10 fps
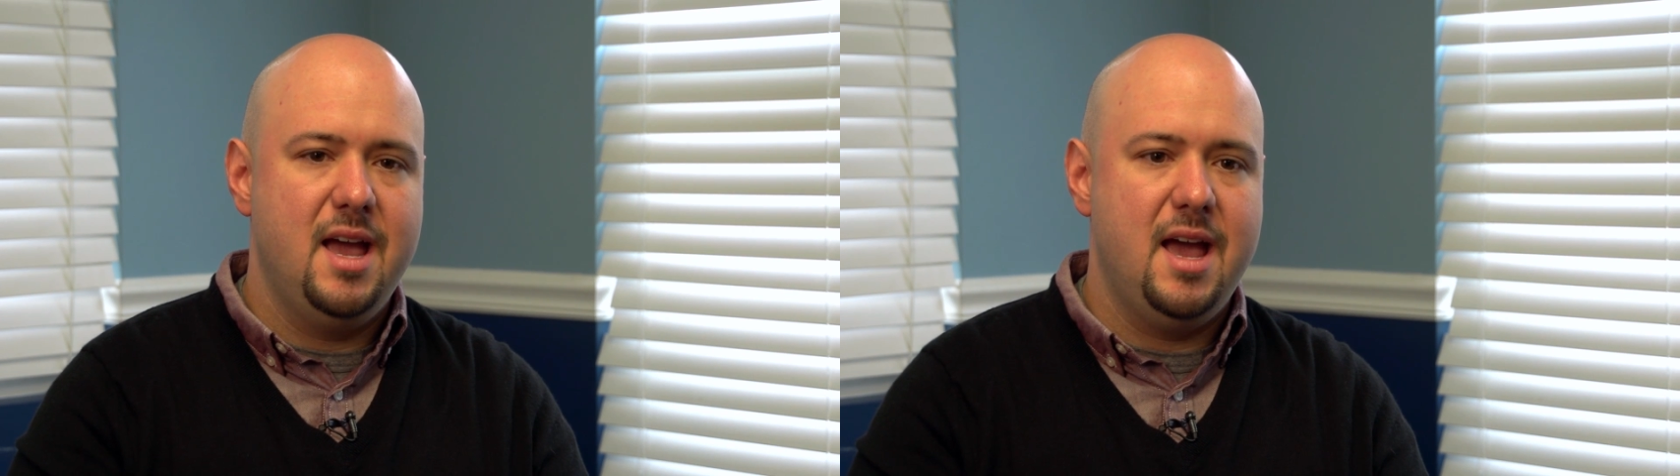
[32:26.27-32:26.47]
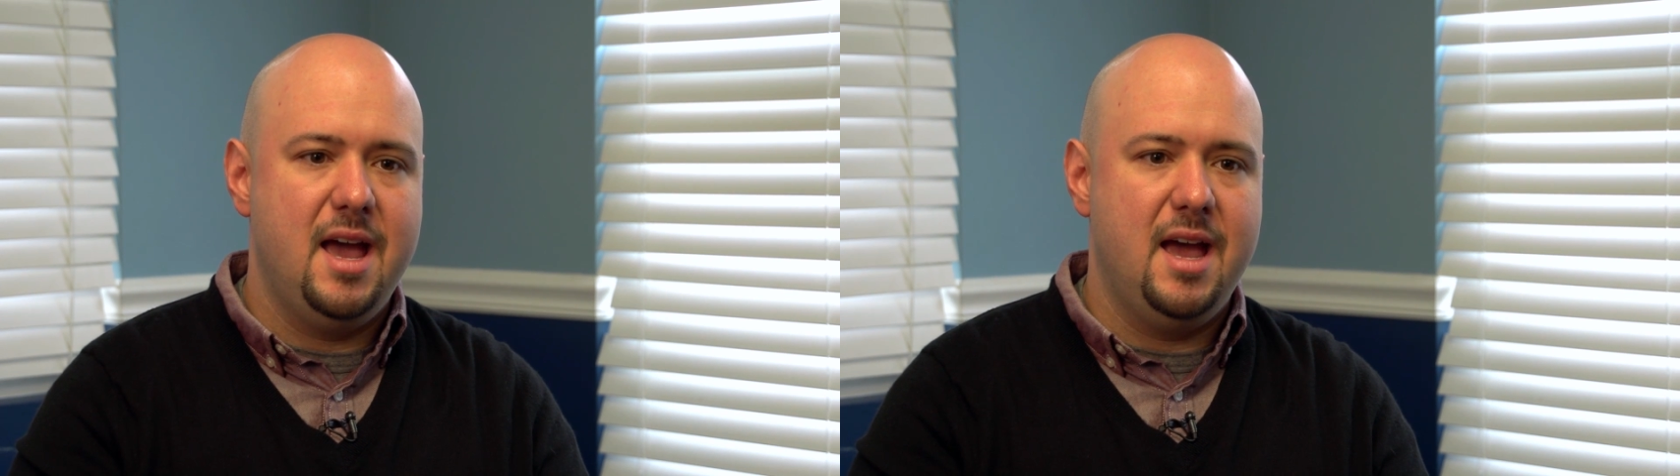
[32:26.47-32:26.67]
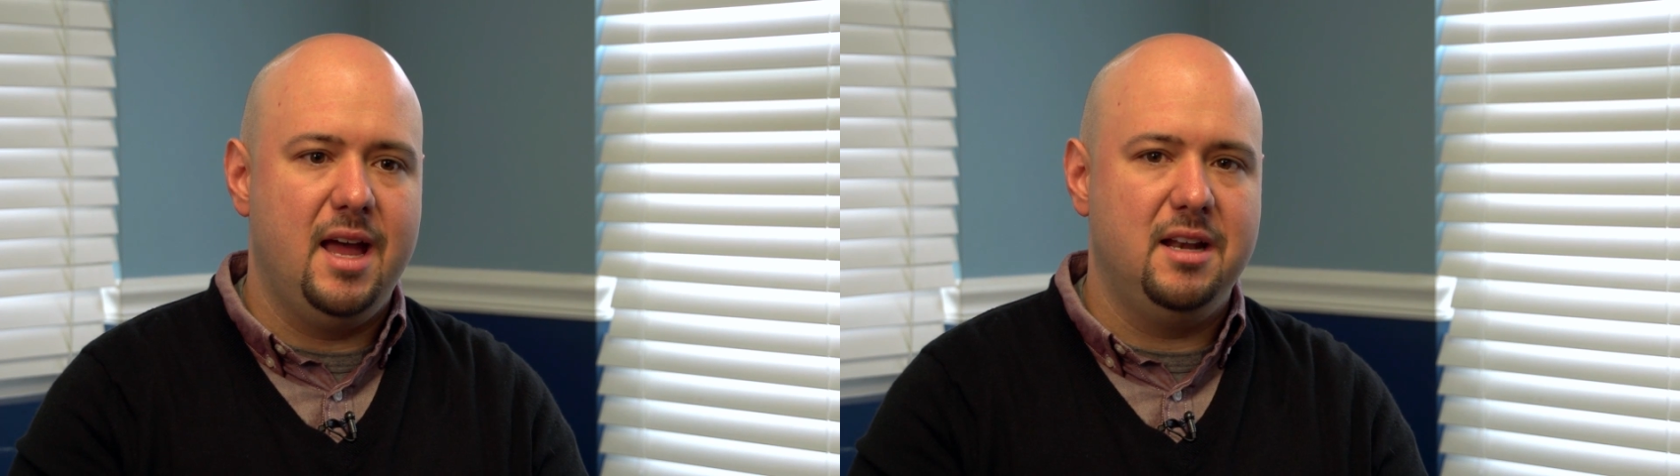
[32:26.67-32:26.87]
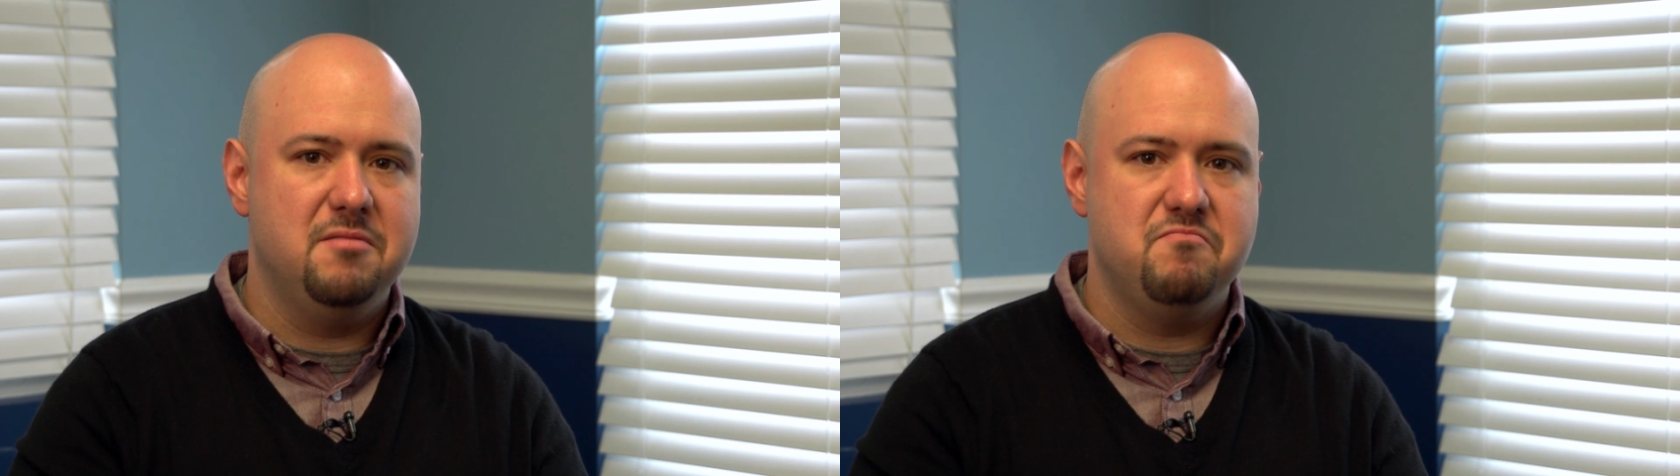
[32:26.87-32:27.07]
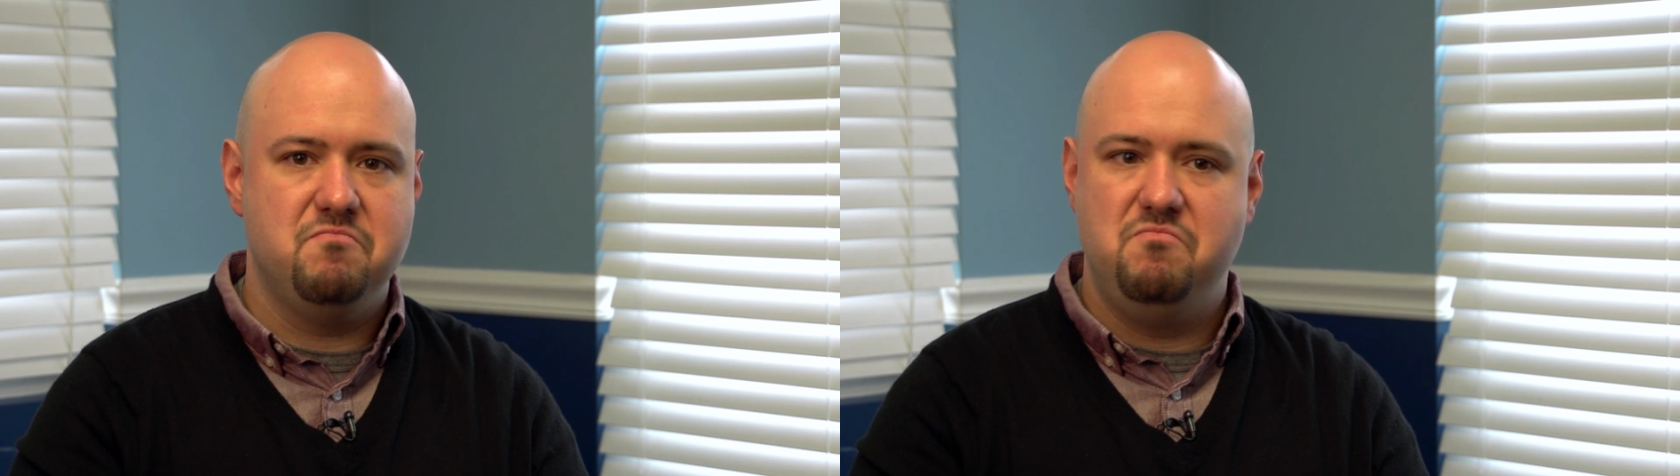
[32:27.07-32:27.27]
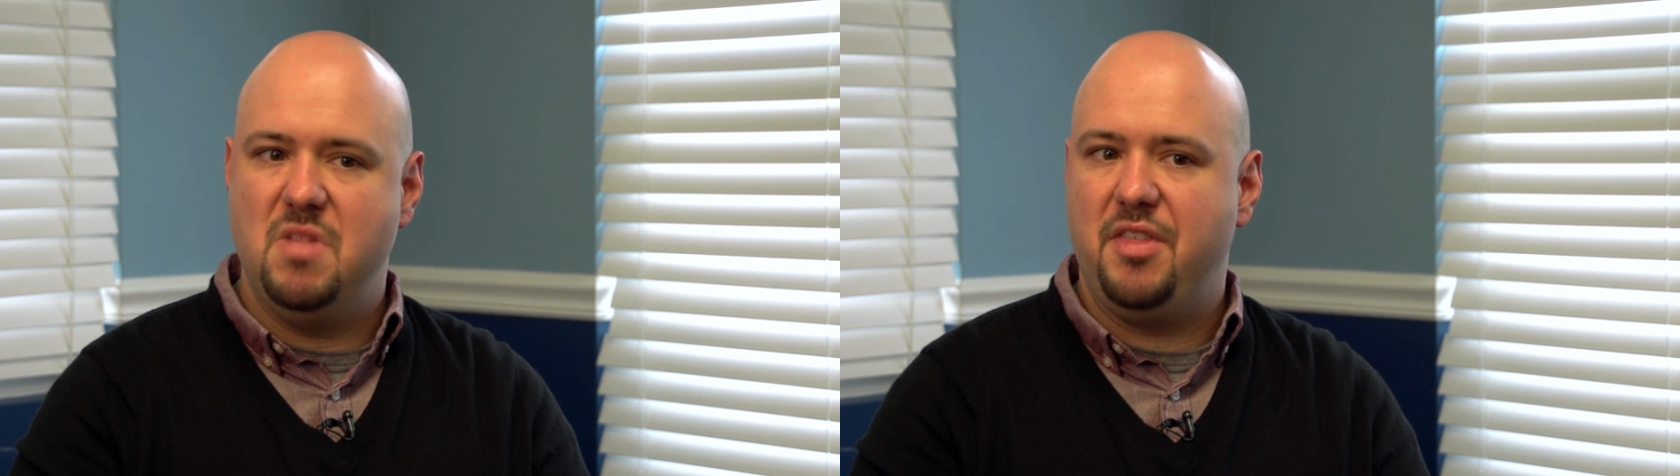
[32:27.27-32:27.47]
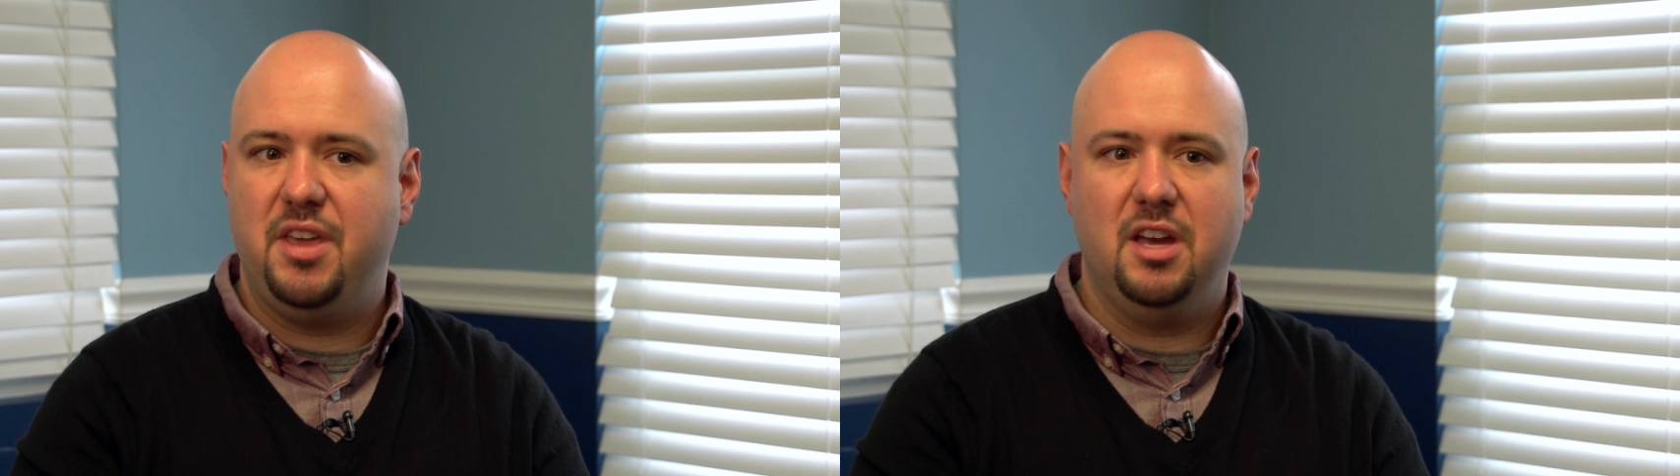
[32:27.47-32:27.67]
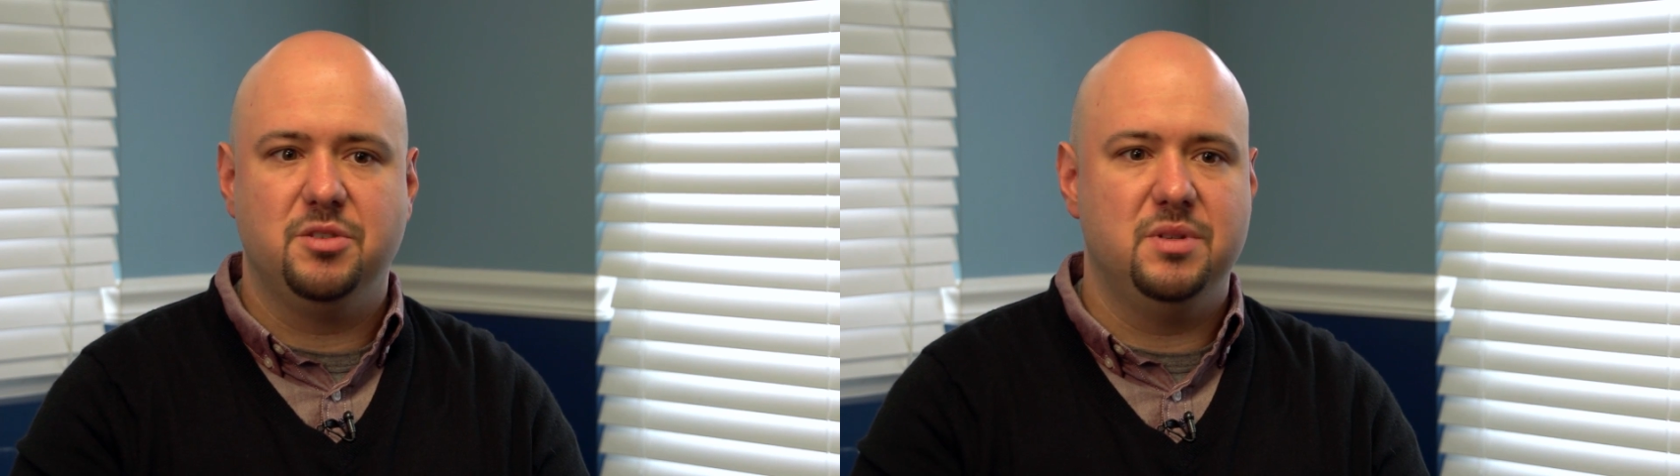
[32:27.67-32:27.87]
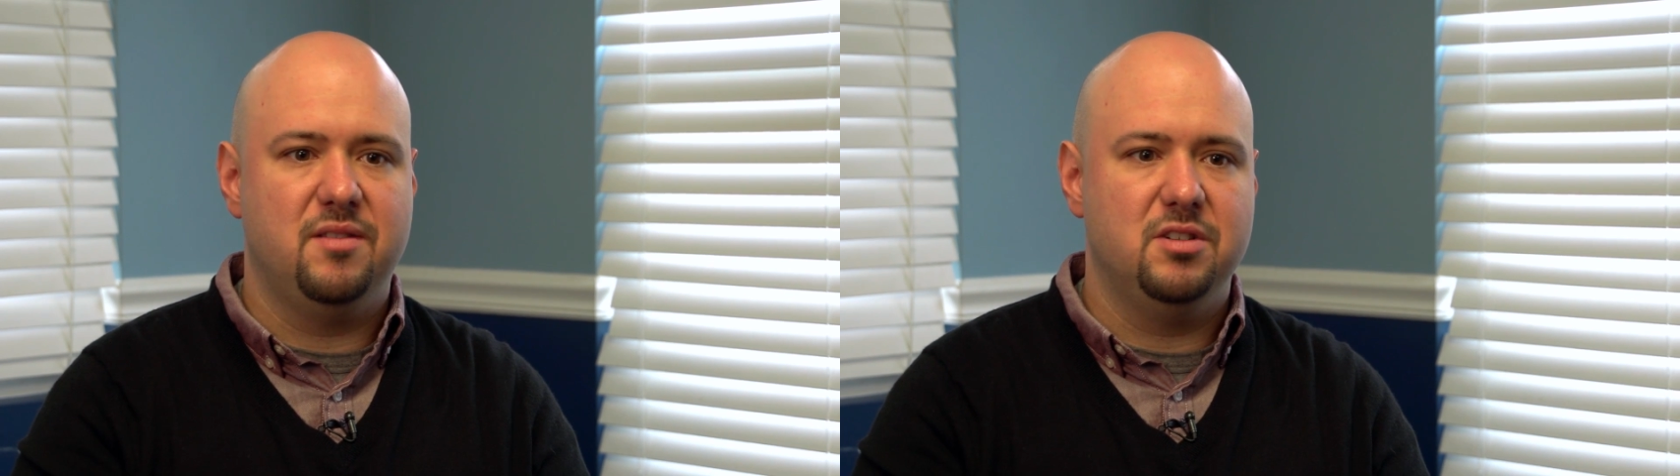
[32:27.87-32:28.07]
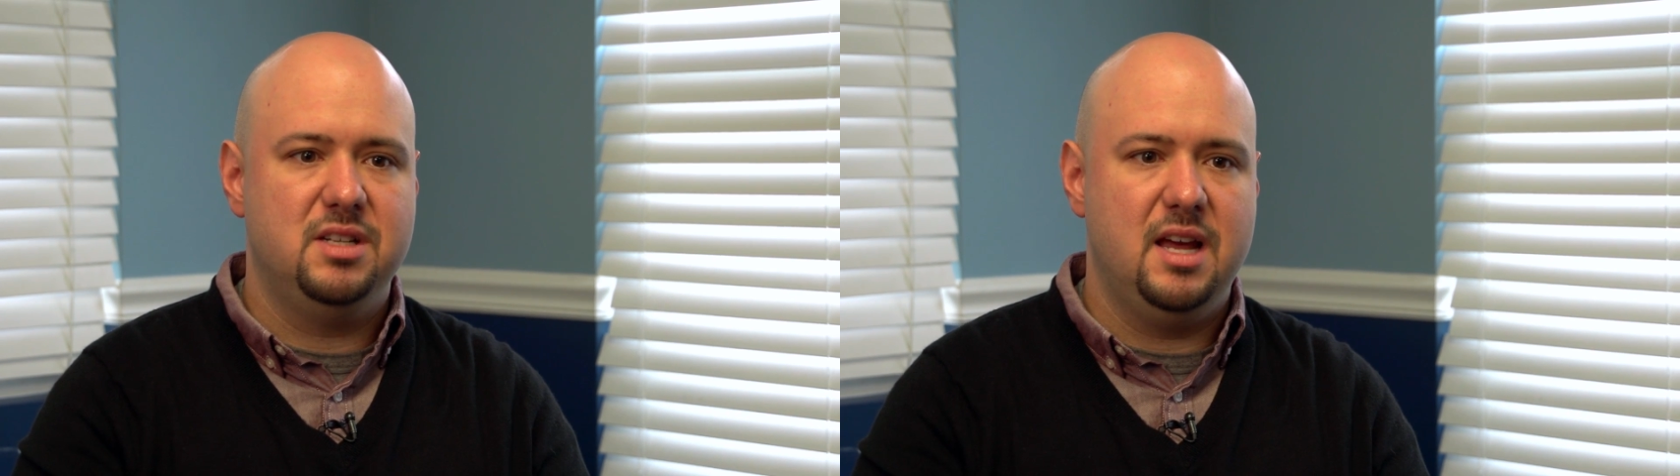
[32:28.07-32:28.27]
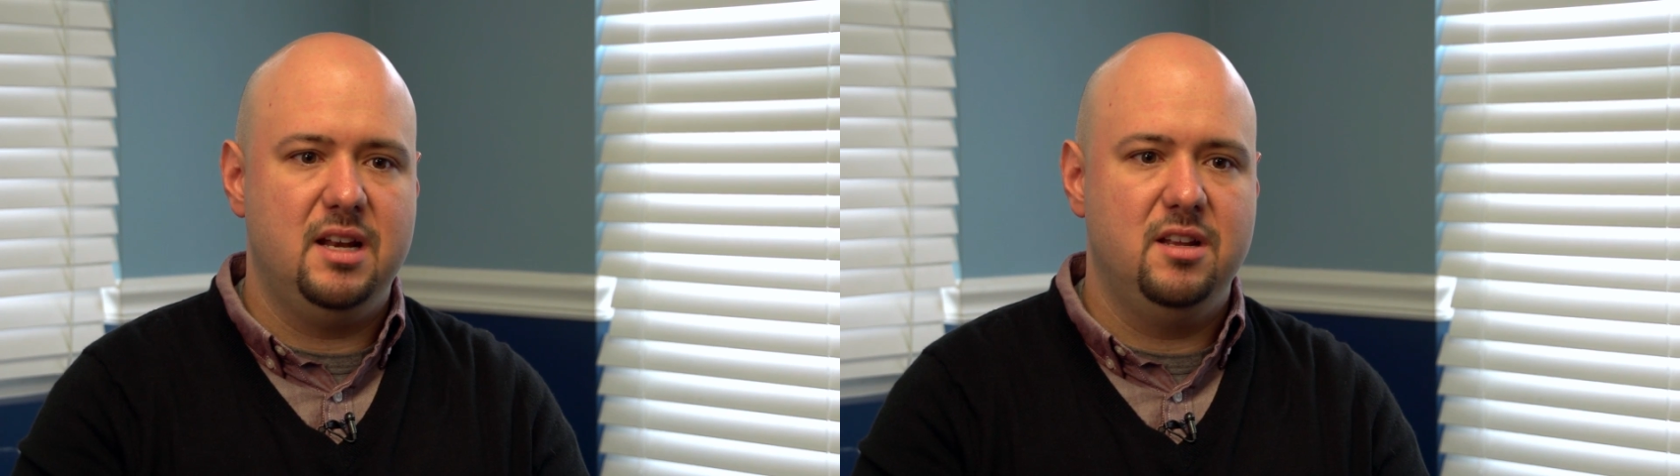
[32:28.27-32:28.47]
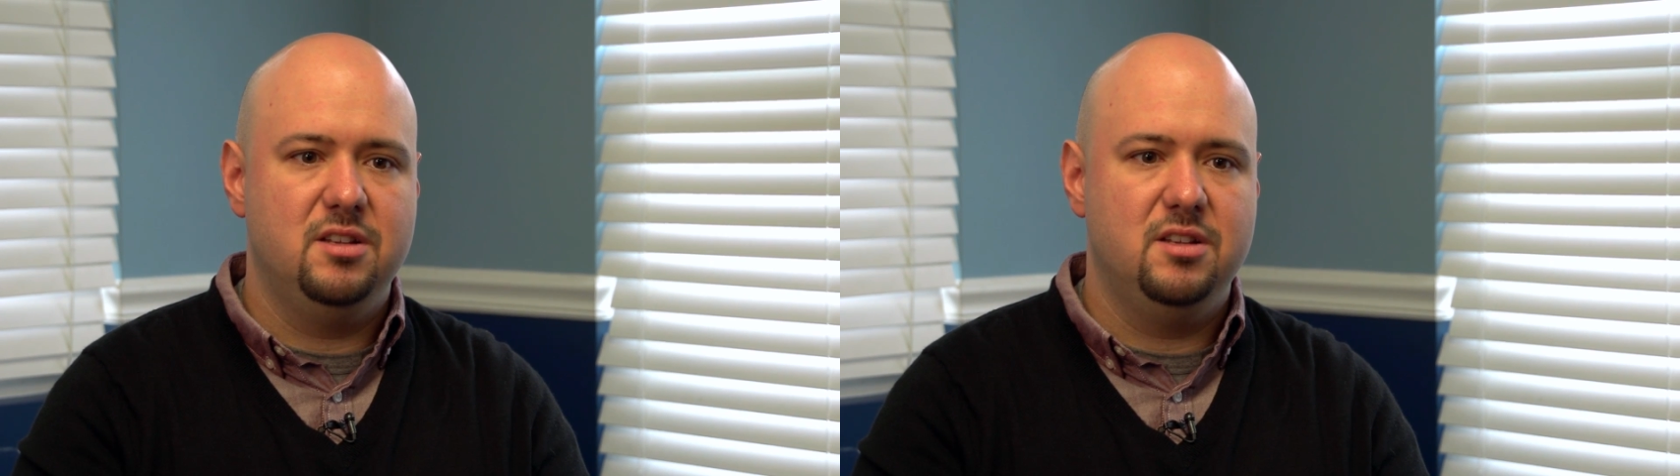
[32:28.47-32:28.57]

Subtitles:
And nothing else was ever said.